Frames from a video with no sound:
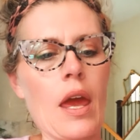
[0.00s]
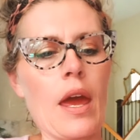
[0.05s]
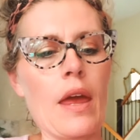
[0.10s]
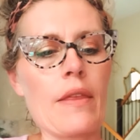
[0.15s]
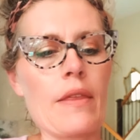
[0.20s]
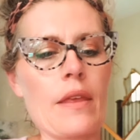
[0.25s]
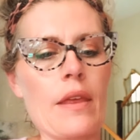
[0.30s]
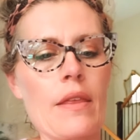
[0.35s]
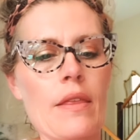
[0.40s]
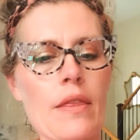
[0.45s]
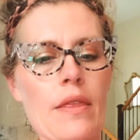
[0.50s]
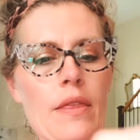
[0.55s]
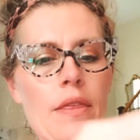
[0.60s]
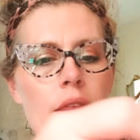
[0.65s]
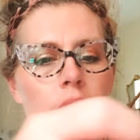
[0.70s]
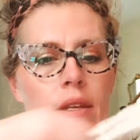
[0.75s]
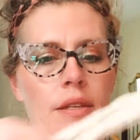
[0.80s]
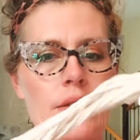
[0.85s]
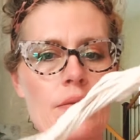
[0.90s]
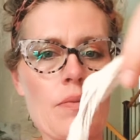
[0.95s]
and then
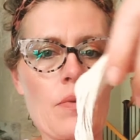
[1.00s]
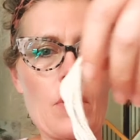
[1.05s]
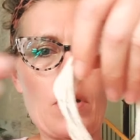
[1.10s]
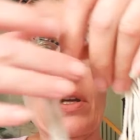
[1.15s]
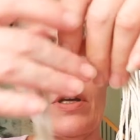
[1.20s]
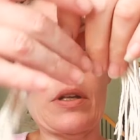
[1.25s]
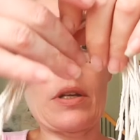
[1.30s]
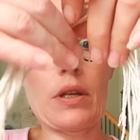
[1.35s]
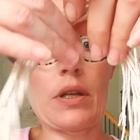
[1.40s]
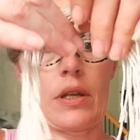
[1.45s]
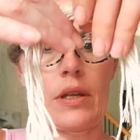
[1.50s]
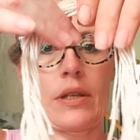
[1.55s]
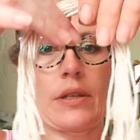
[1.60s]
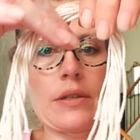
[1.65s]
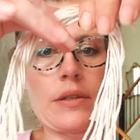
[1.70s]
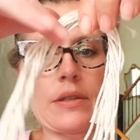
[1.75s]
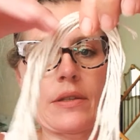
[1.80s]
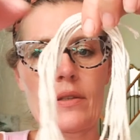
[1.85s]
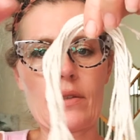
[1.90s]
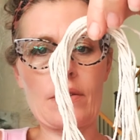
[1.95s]
this one
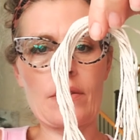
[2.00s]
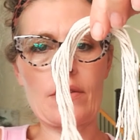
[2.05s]
is